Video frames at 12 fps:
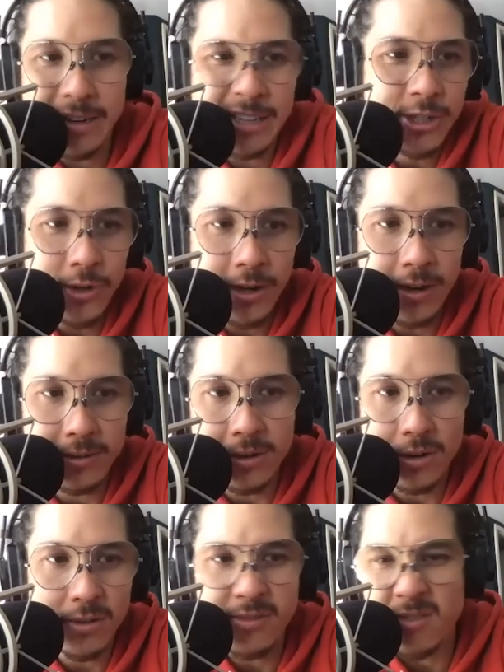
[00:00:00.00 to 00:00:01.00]
enjoyed it as an
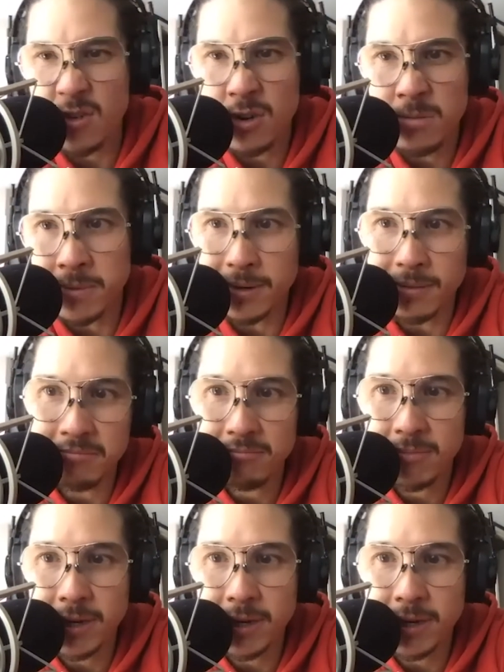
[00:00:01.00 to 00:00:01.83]
art form and